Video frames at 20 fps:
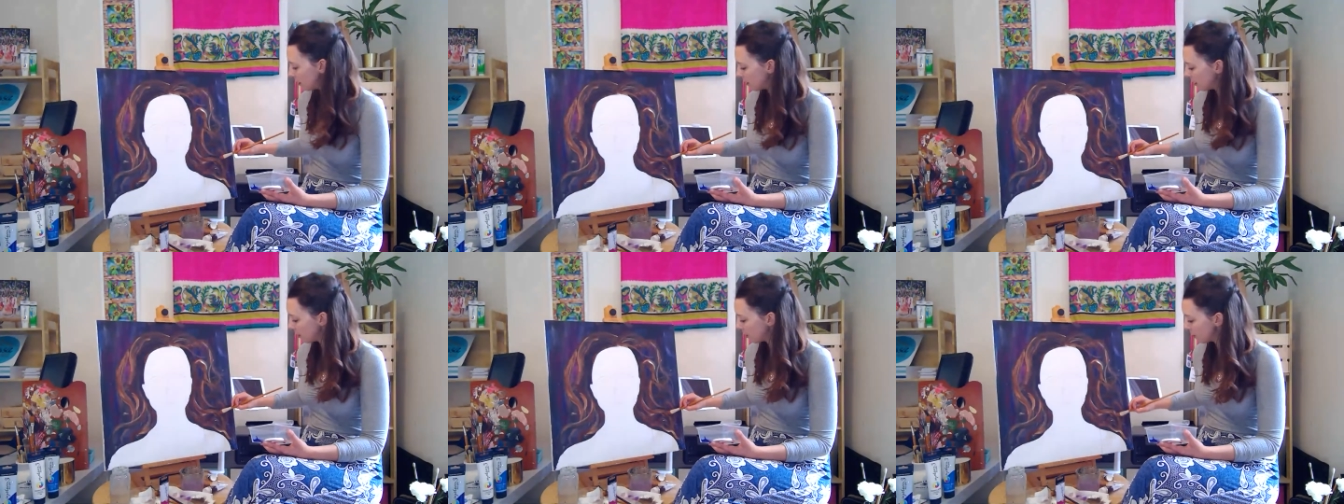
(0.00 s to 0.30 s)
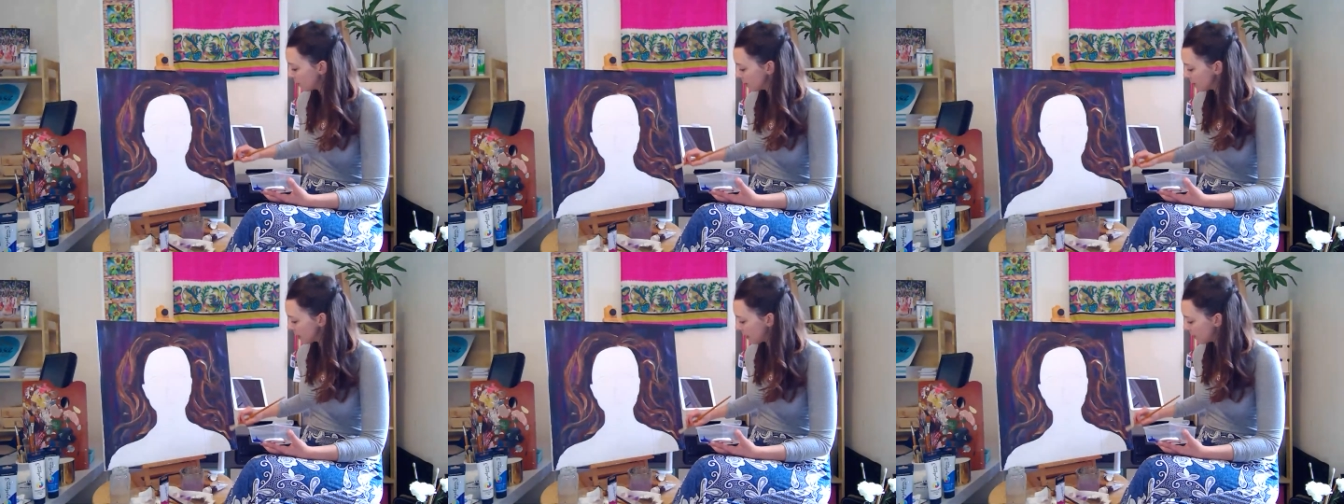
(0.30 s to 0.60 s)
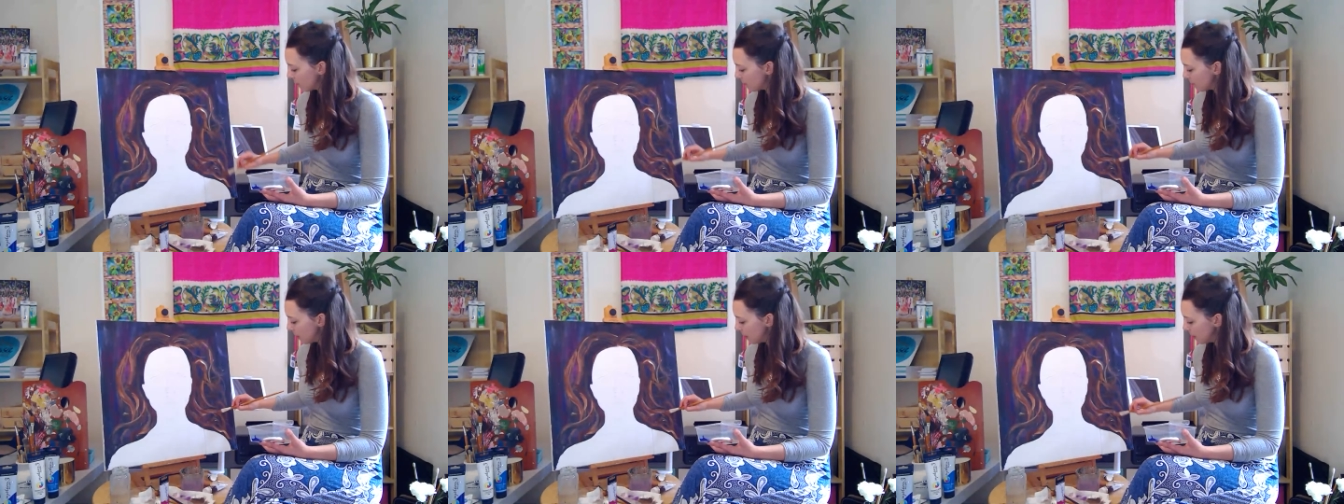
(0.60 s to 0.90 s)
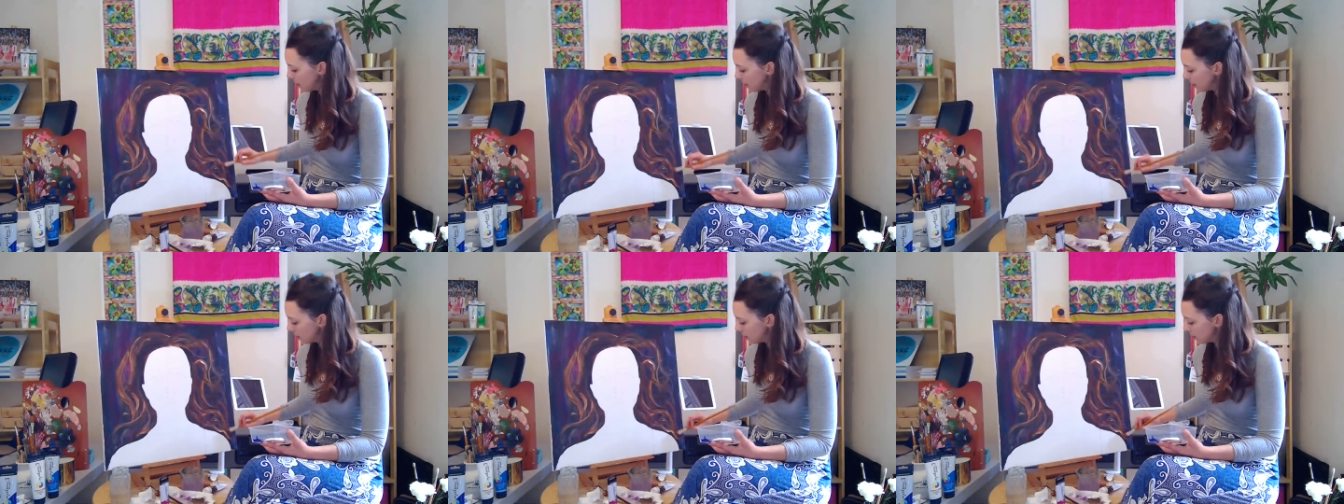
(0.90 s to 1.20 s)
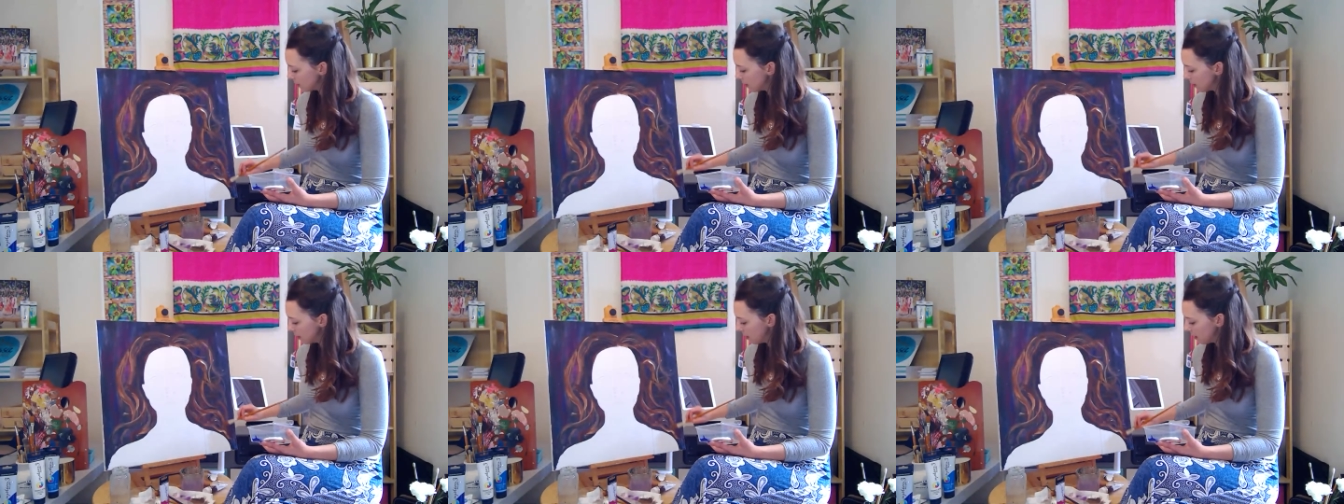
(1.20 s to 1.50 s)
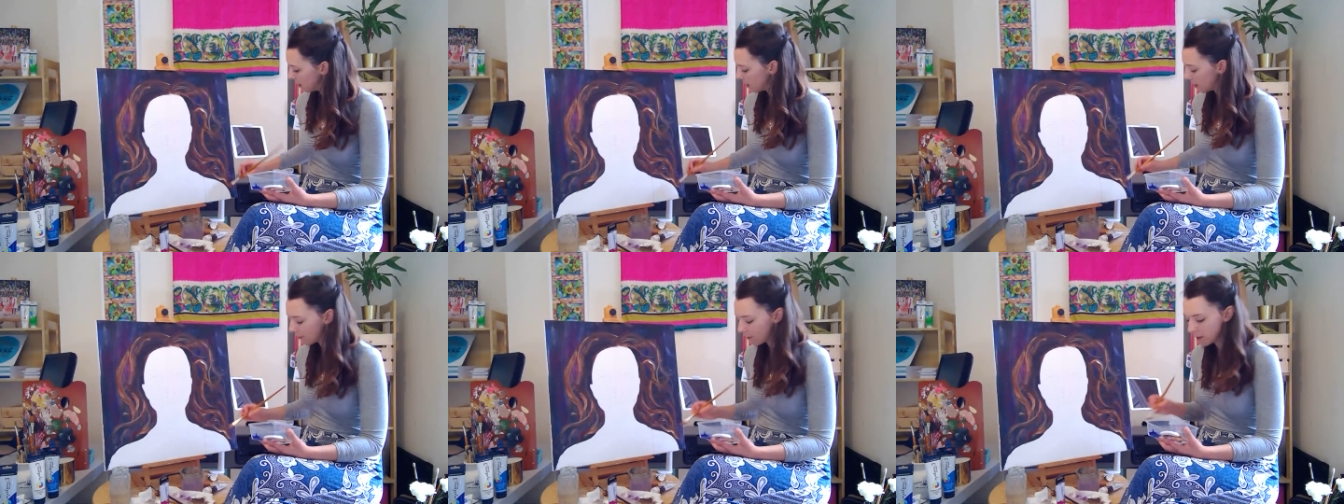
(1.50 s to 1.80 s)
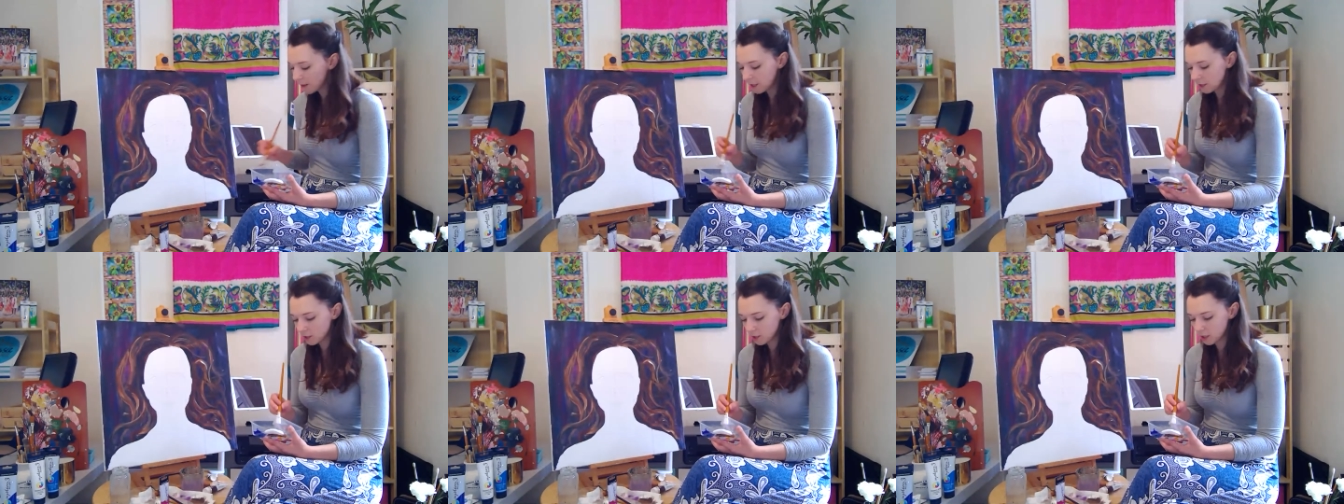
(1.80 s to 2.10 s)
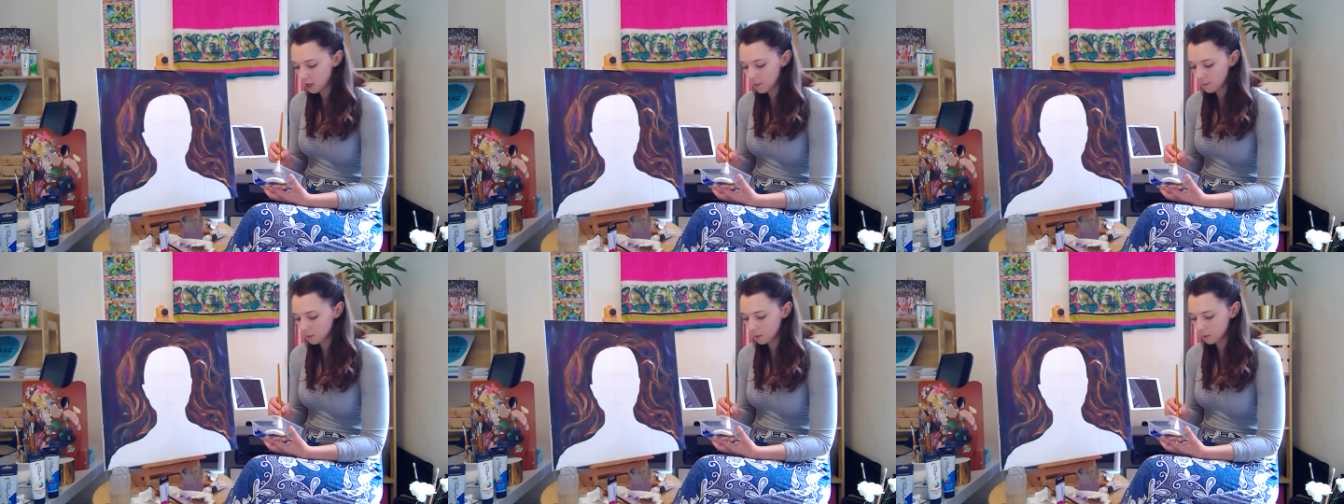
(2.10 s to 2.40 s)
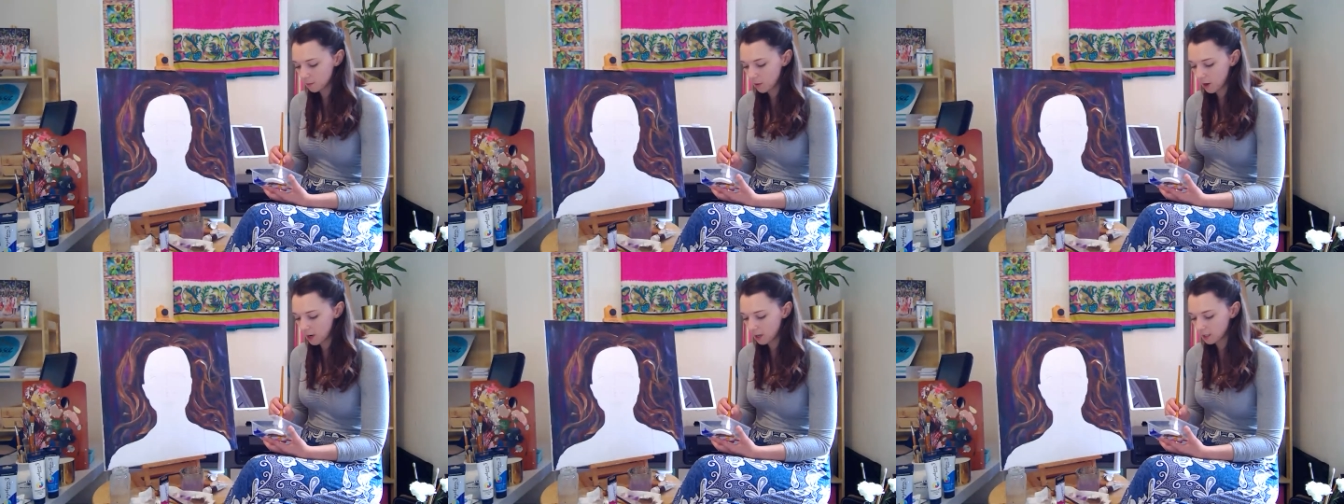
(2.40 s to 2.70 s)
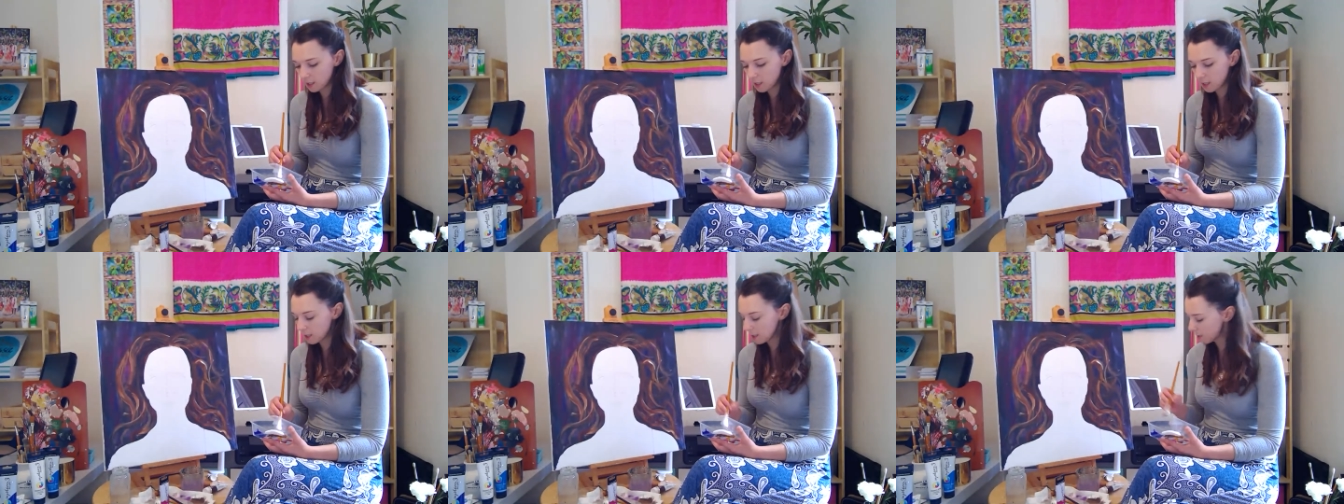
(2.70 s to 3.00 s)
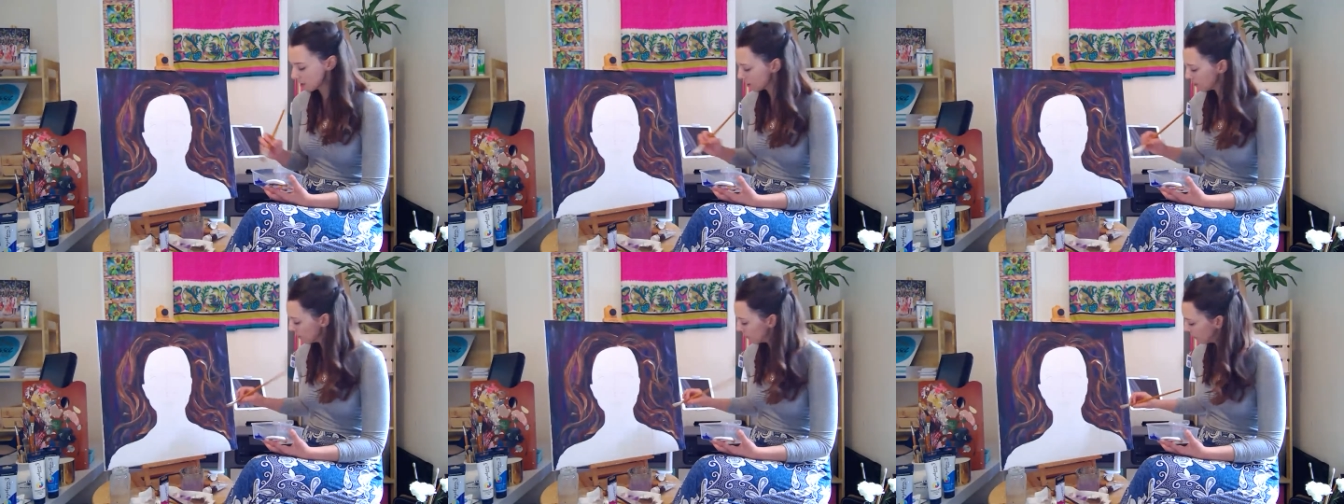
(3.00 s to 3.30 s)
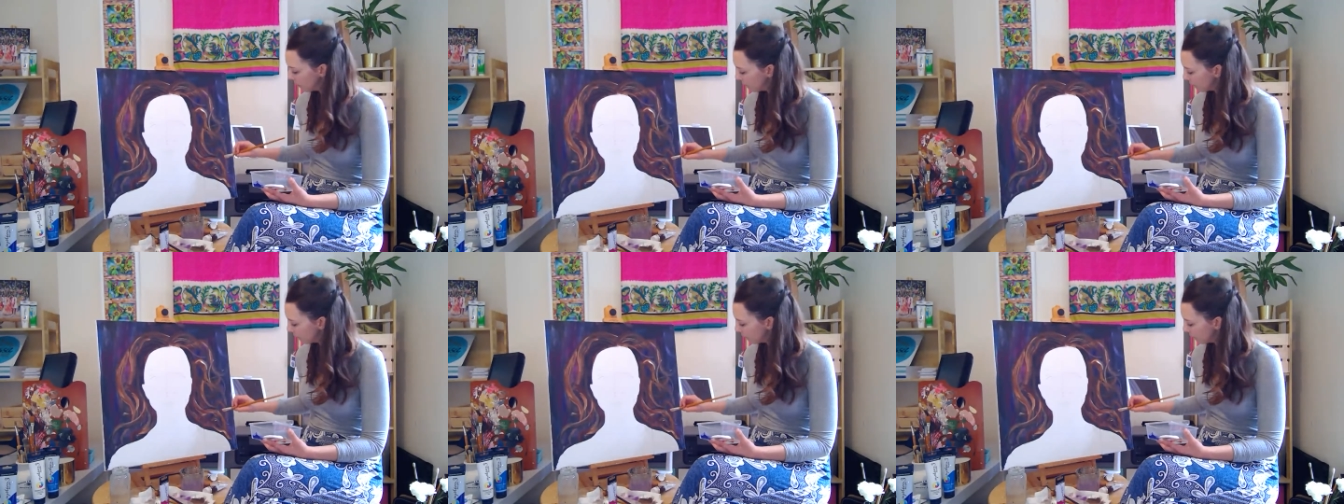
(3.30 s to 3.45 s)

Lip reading: I always have been, and I think that just comes with practice.